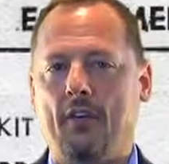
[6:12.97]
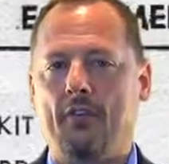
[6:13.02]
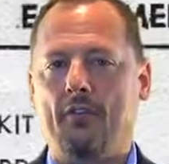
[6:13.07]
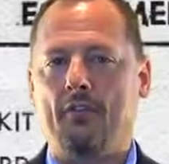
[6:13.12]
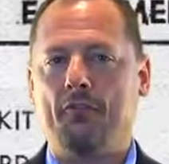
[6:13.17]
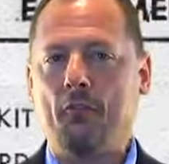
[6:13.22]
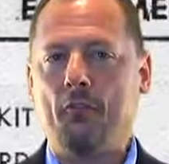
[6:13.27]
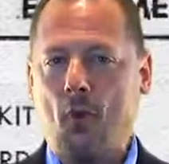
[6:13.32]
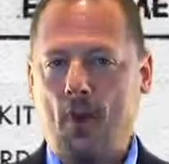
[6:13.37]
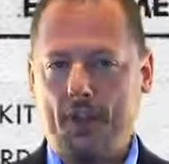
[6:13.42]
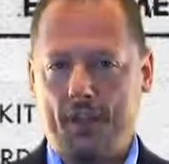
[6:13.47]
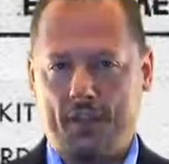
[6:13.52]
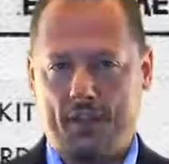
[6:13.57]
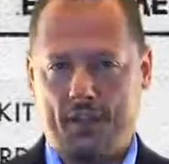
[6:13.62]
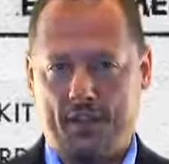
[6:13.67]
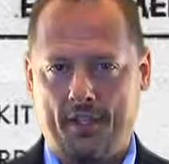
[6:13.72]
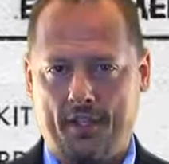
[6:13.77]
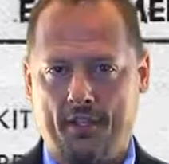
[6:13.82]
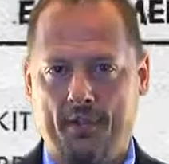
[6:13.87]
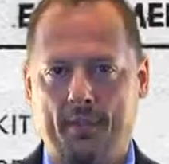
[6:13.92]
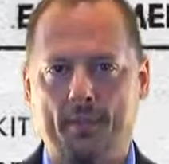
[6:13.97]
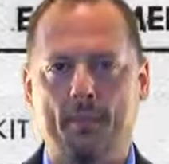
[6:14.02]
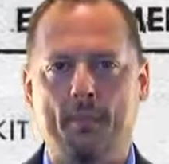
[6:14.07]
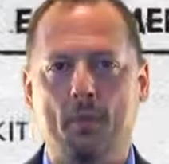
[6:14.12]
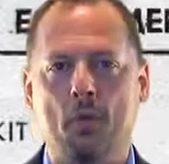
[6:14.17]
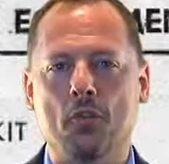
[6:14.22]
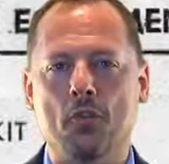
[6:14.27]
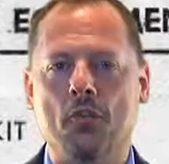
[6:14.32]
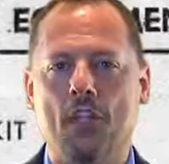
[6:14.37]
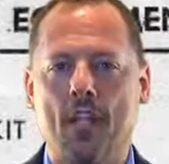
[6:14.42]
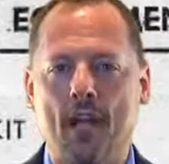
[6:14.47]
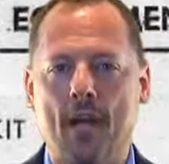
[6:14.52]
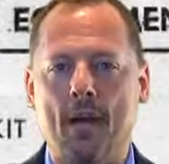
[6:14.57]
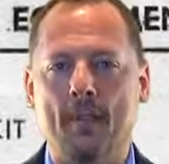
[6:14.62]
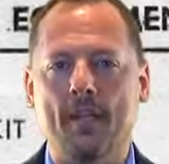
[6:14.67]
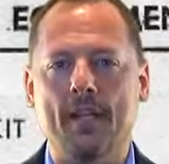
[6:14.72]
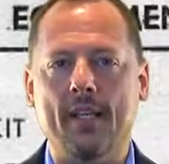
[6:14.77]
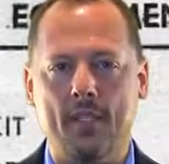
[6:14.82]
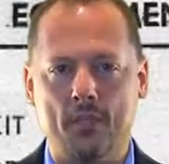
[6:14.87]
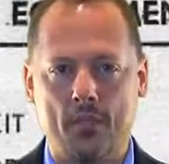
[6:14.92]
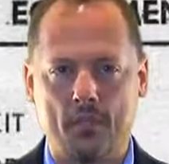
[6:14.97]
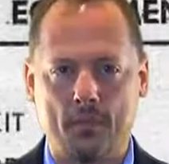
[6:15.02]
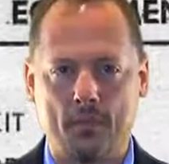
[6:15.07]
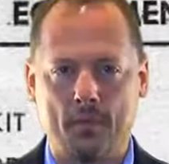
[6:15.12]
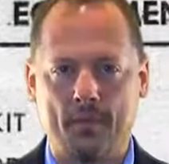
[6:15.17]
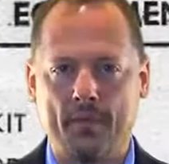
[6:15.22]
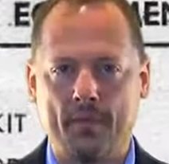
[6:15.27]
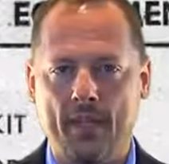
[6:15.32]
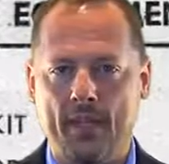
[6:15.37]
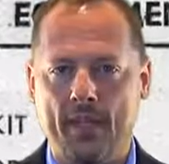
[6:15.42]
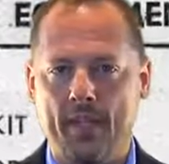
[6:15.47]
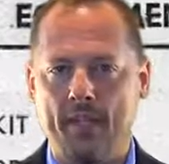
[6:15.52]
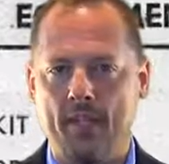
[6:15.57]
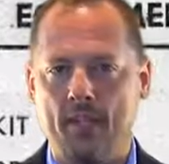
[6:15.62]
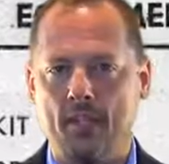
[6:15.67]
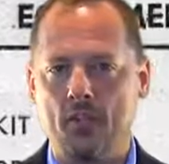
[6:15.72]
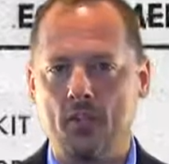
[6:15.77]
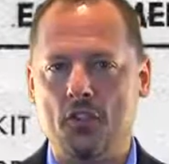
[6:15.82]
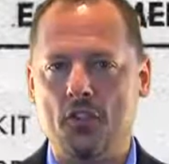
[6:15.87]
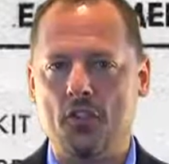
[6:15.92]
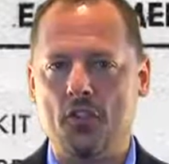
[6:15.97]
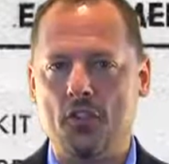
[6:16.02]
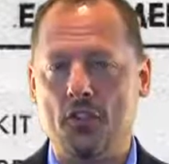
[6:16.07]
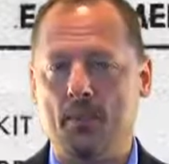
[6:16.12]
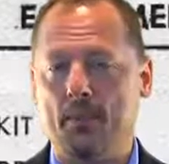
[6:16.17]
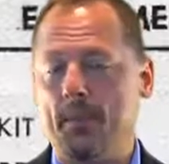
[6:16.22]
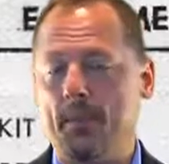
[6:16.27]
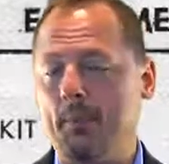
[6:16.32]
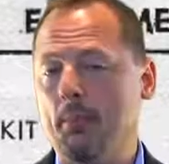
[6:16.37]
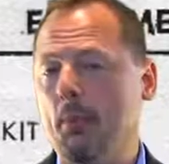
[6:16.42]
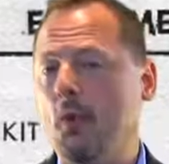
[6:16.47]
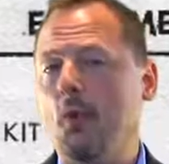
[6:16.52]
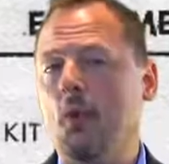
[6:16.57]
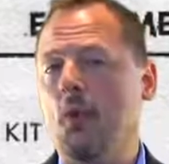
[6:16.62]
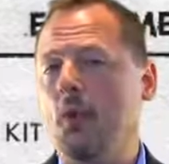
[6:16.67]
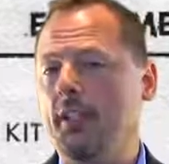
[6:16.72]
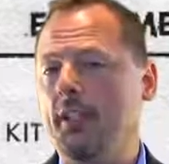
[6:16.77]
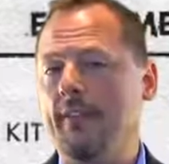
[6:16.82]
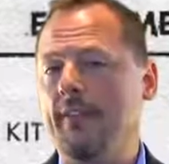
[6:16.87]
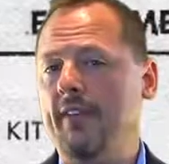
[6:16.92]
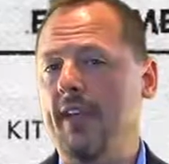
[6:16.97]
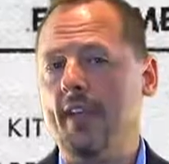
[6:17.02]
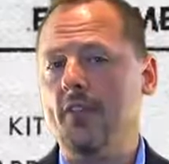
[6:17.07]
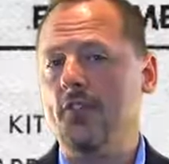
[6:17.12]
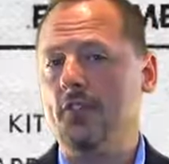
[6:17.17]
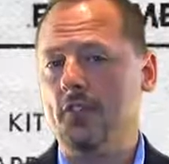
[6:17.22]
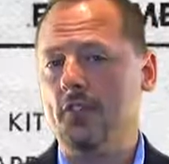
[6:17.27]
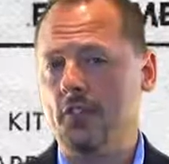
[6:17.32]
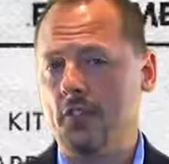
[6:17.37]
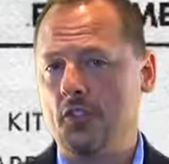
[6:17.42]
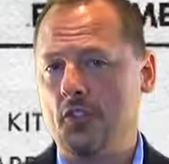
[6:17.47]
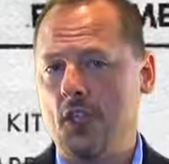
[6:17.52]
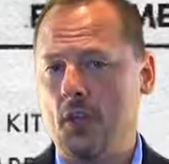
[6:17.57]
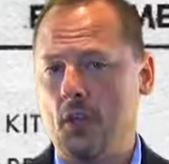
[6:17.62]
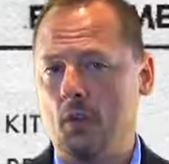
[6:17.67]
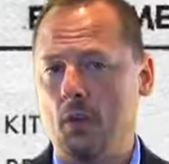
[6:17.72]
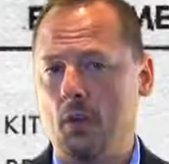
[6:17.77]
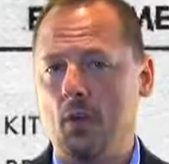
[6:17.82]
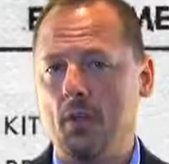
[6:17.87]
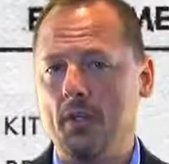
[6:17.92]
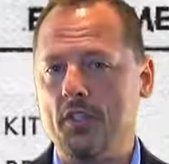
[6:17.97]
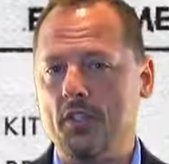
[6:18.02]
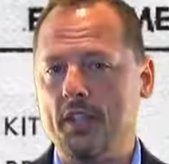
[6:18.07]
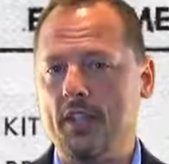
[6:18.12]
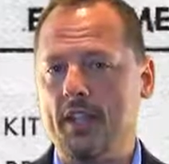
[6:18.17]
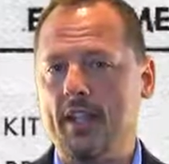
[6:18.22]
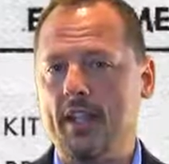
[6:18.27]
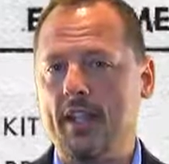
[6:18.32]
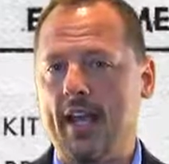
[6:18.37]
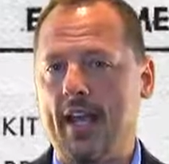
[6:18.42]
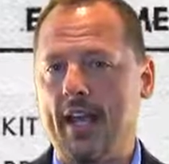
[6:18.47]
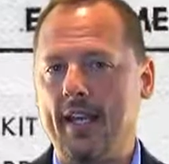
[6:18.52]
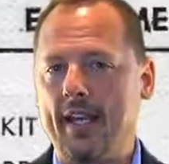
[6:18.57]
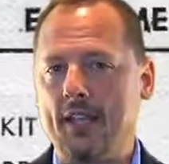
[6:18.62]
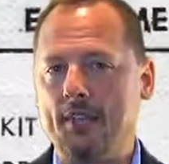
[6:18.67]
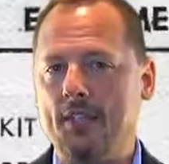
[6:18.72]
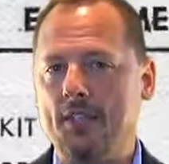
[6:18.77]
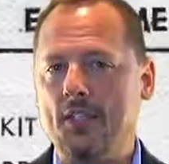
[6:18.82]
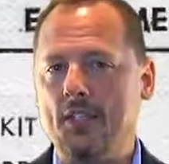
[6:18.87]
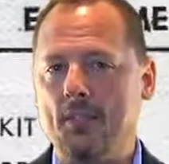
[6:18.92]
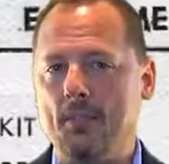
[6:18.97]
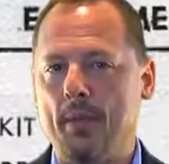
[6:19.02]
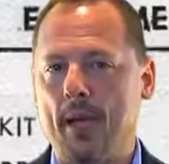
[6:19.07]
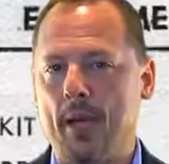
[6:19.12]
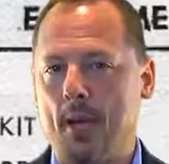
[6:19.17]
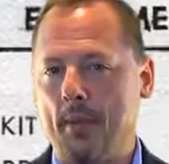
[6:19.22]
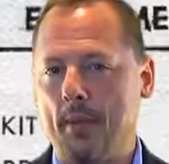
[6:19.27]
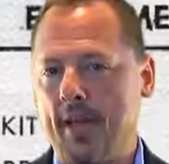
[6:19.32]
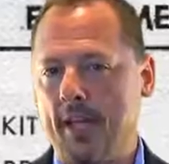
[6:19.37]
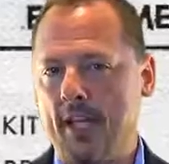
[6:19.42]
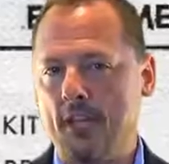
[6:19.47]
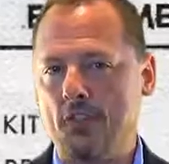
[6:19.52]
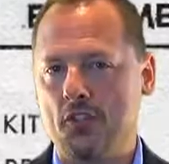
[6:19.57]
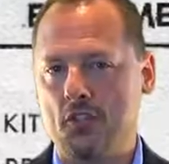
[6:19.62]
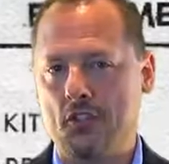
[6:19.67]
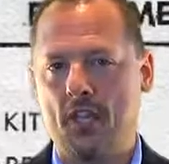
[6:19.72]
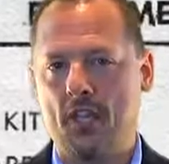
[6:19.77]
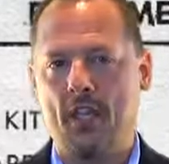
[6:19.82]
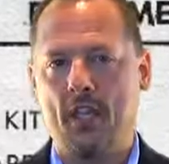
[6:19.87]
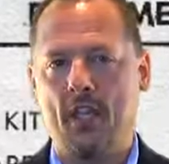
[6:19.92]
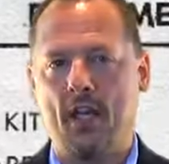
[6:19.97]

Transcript: fourth most common issue is simply protocol deviations, where we see that EMTs and paramedics,